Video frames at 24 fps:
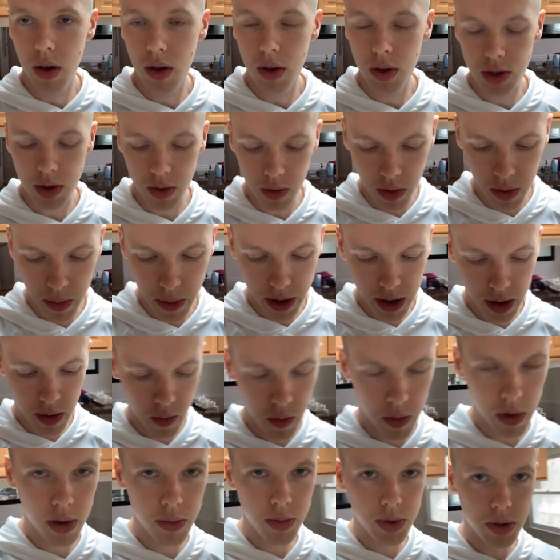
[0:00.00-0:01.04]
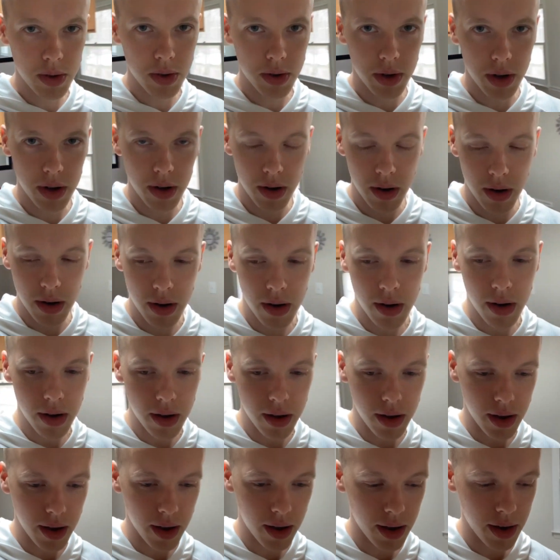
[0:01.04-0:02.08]
So we're making ribs for dinner.
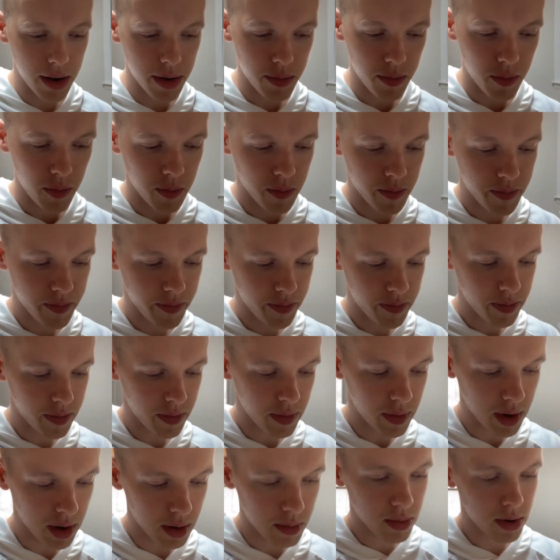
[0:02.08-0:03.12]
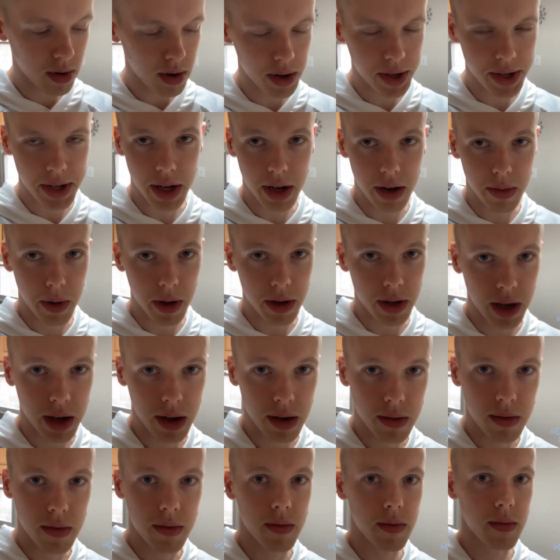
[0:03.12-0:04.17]
Um, I'm pretty excited about that.
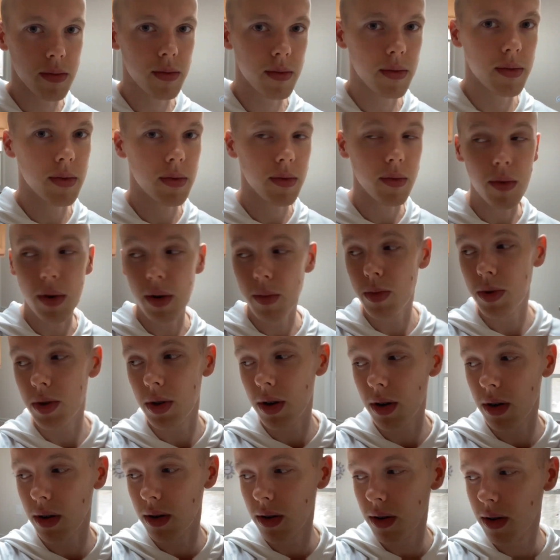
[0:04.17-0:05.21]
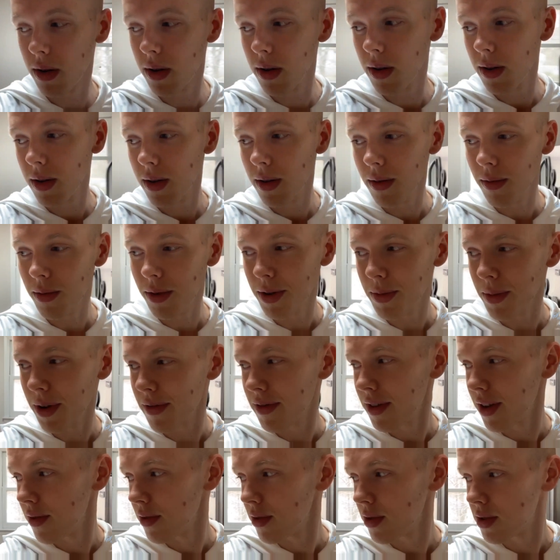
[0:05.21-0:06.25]
Ribs are one of my
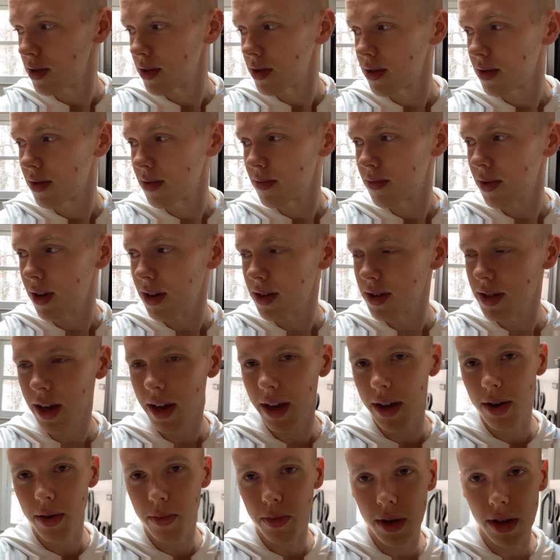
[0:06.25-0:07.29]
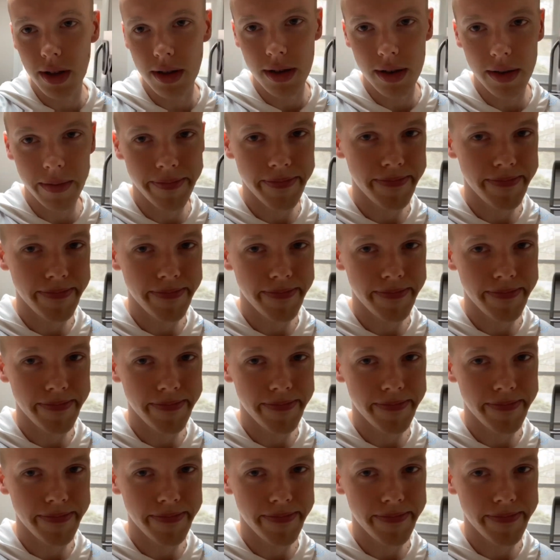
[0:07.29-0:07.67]
favorites, probably second to pizza.